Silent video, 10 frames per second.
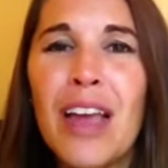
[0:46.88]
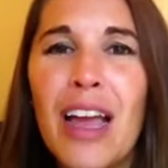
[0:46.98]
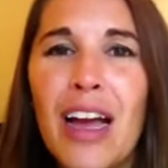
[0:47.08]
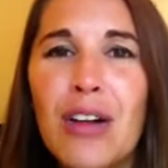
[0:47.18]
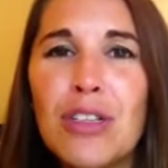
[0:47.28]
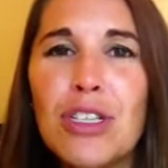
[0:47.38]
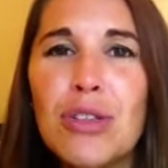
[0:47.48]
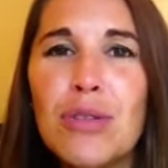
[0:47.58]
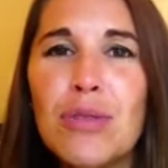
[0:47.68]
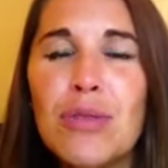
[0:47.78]
how
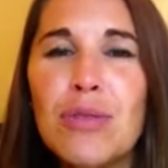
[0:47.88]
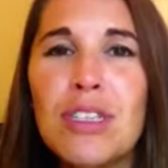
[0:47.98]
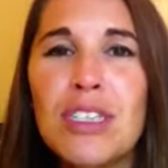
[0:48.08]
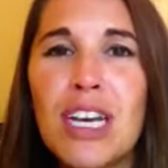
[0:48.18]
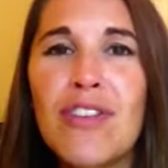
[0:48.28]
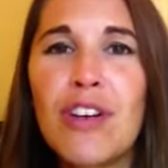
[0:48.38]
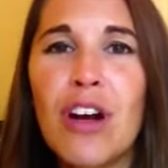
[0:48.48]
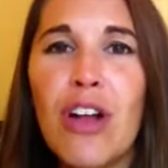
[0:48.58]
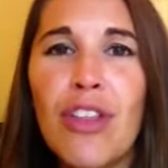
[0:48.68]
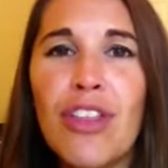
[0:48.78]
to decipher
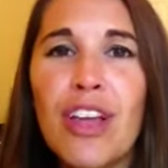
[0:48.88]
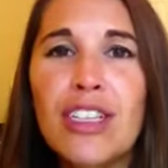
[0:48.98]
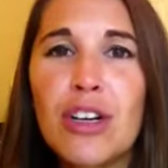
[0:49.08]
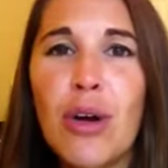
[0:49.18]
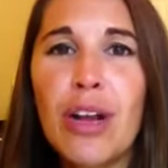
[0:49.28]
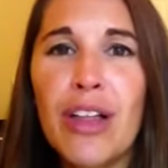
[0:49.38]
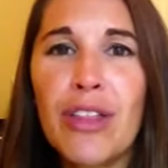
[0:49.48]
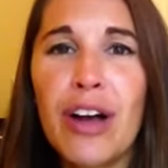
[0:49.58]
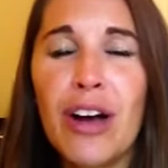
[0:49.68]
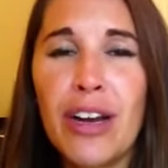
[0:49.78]
all the things that are going out,
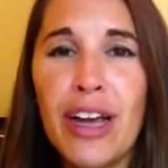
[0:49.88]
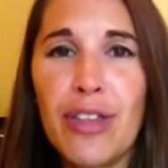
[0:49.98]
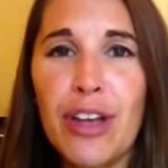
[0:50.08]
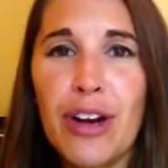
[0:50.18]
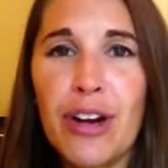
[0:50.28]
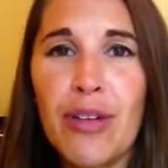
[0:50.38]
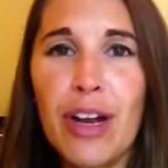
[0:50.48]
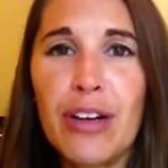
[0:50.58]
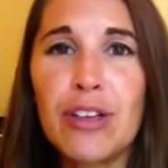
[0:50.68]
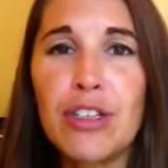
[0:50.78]
on out there
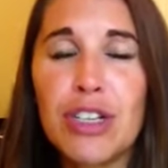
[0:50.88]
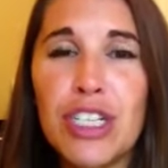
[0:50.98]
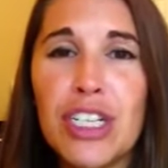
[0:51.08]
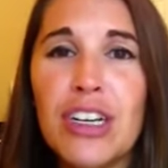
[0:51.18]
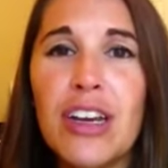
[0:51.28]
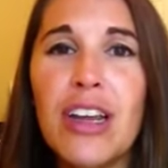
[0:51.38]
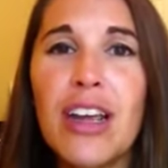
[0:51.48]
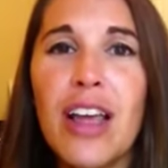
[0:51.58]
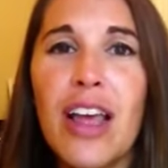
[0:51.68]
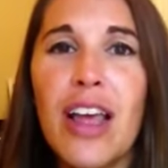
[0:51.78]
around nutrition
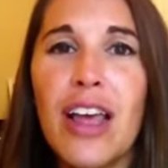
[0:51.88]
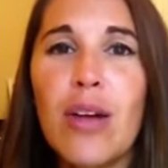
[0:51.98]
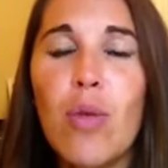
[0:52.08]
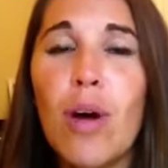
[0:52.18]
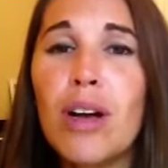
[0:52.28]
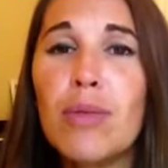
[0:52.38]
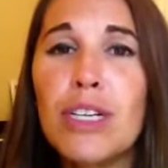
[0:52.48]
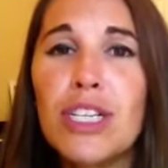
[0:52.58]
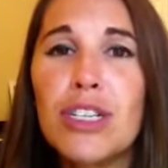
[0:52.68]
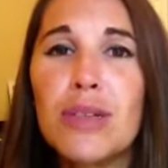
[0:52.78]
and what we
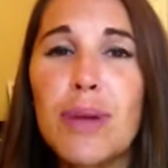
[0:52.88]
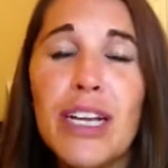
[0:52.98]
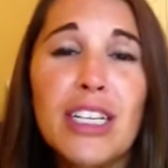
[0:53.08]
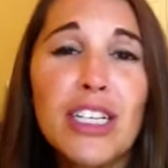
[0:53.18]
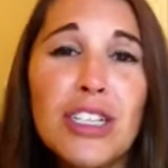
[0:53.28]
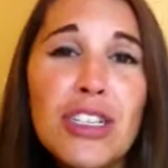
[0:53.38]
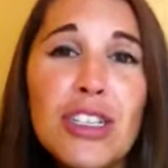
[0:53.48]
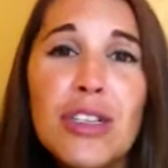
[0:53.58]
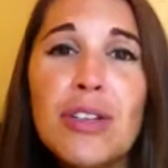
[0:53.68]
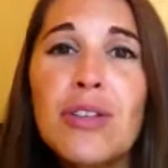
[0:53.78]
should pay attention
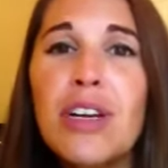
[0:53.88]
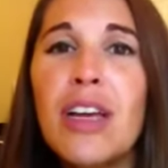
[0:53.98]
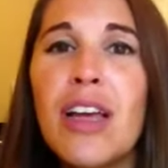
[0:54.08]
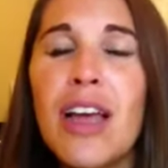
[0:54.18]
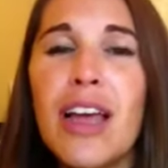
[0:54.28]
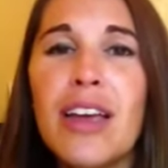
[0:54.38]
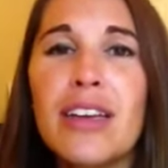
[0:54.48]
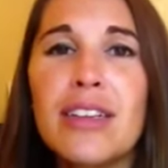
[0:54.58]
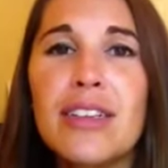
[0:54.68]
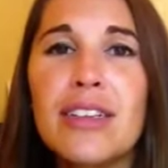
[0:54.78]
to
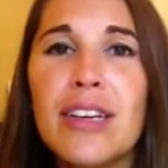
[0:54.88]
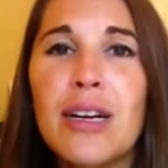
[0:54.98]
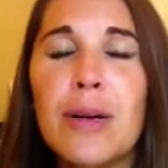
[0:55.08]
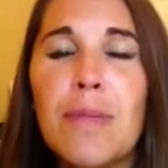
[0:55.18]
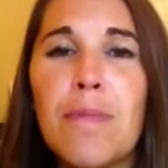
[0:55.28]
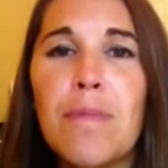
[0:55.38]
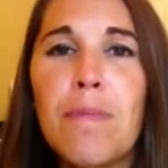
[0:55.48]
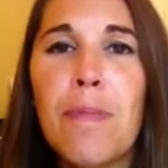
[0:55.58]
and um,